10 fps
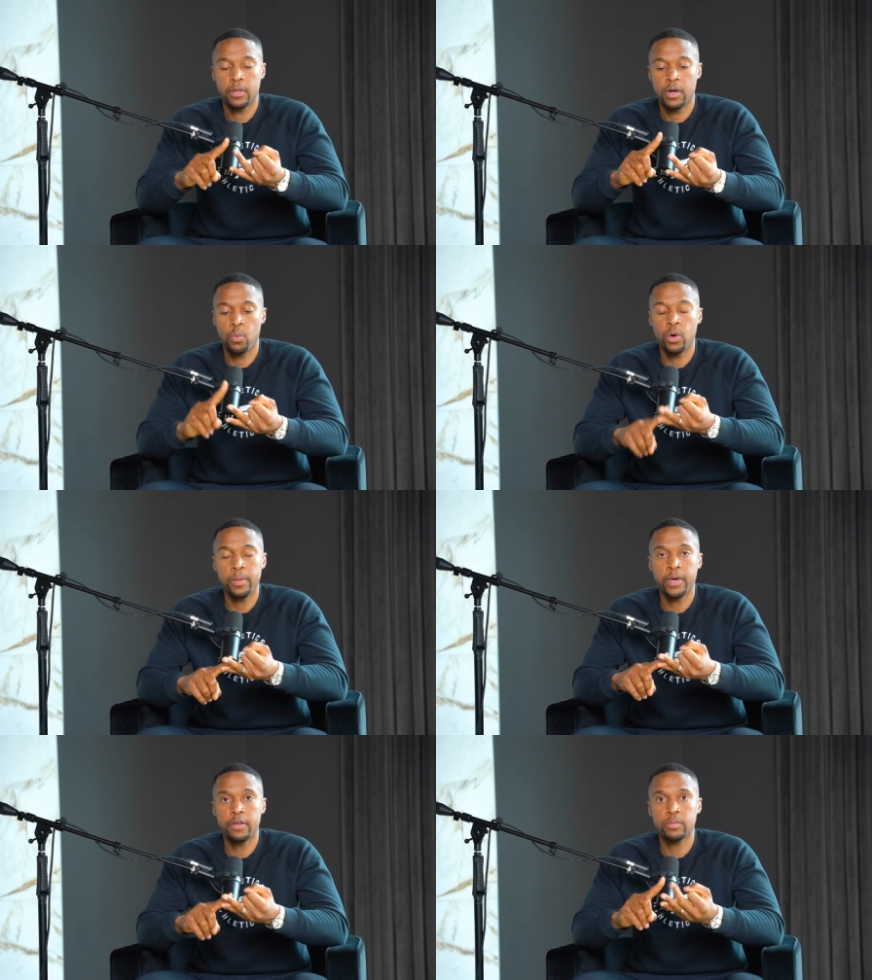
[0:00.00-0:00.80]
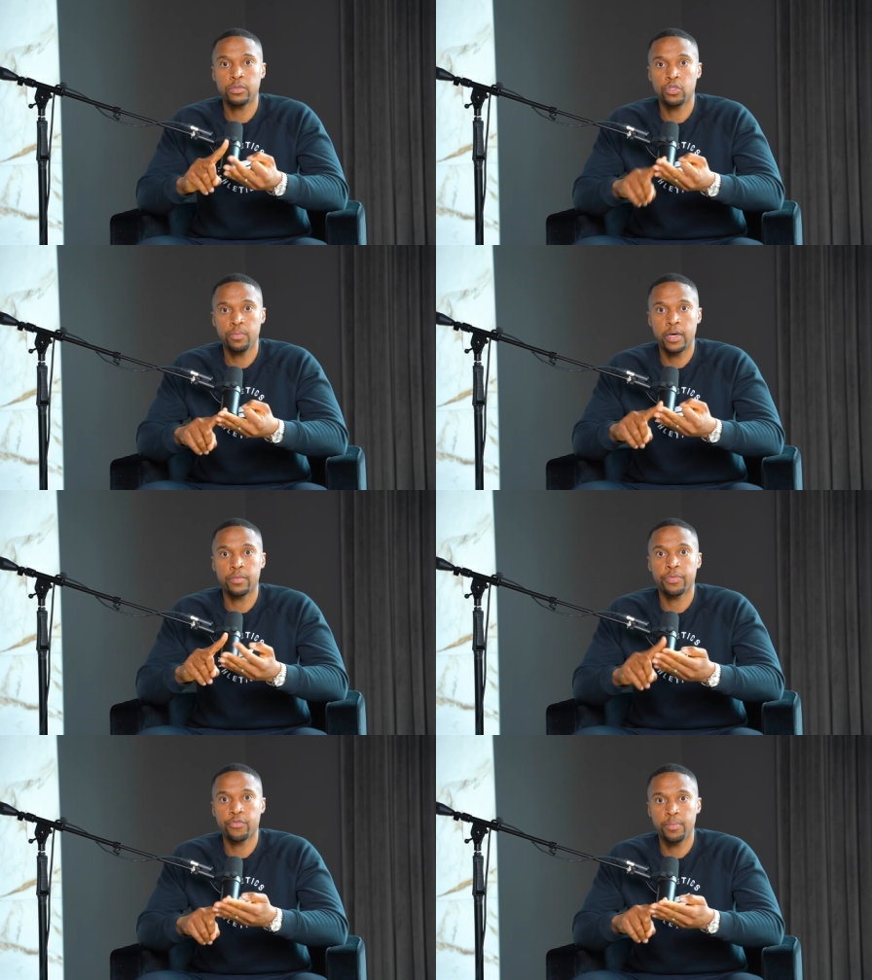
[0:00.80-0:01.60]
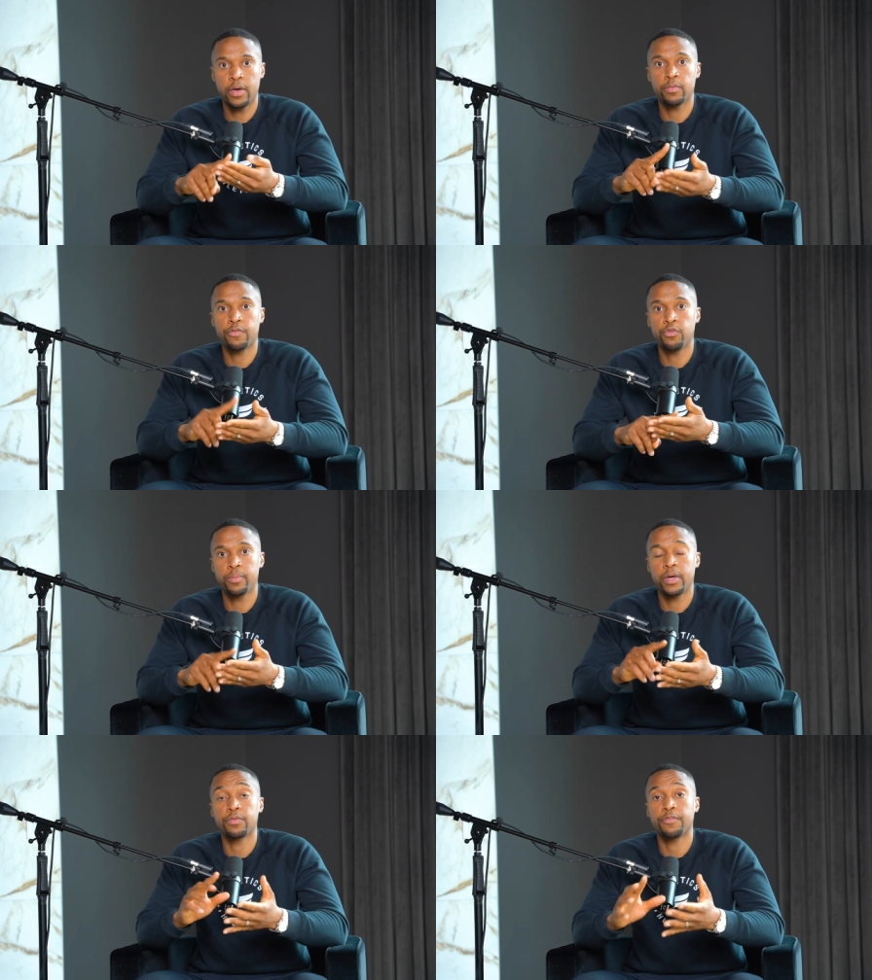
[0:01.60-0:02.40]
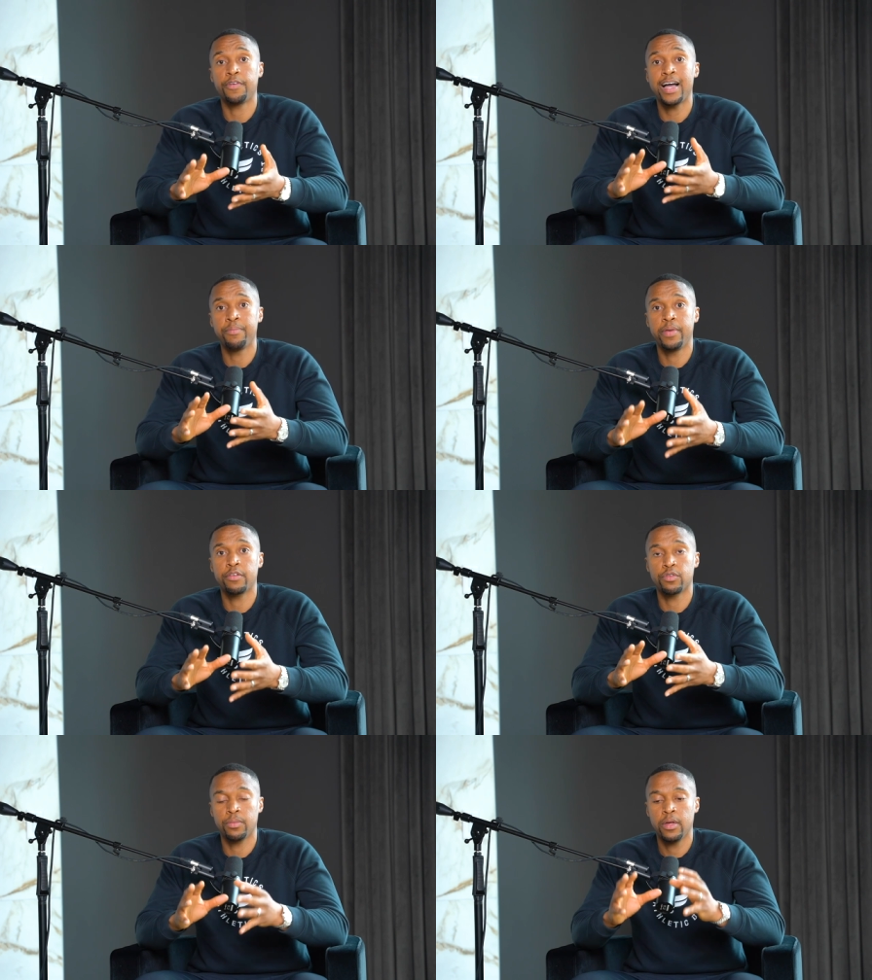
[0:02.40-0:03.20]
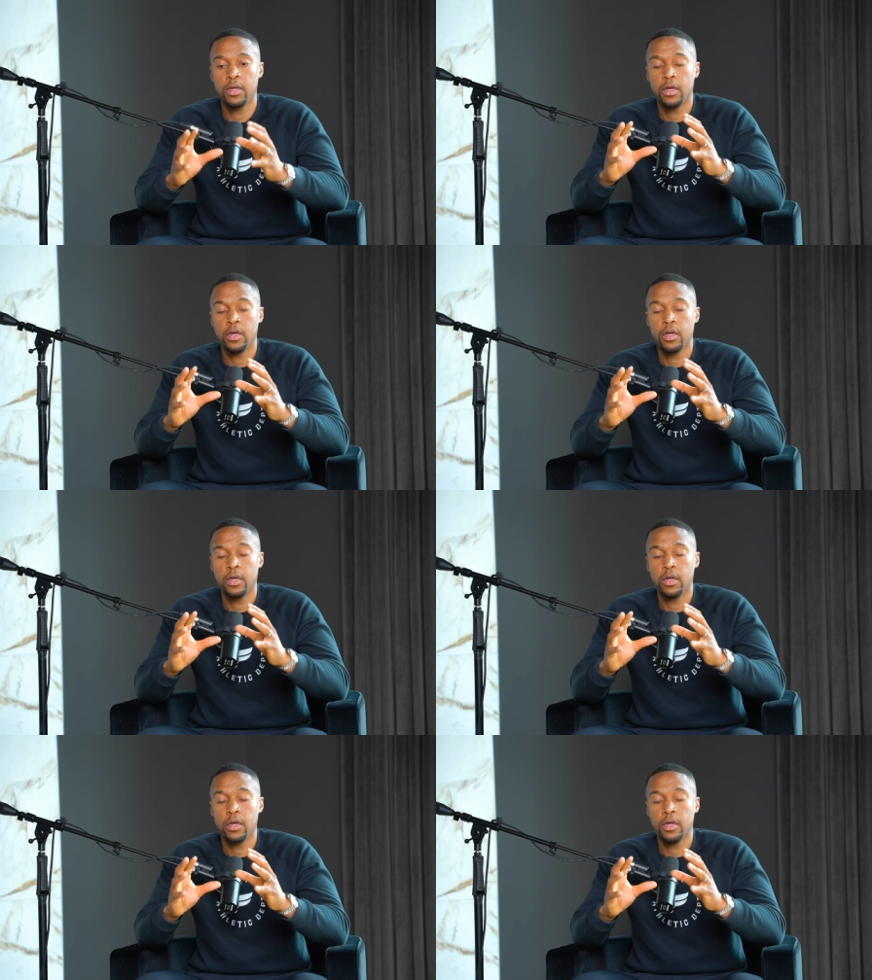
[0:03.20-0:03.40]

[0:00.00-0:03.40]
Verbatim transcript: a one bedroom, two bedroom, three bedroom, four bedroom, five bedroom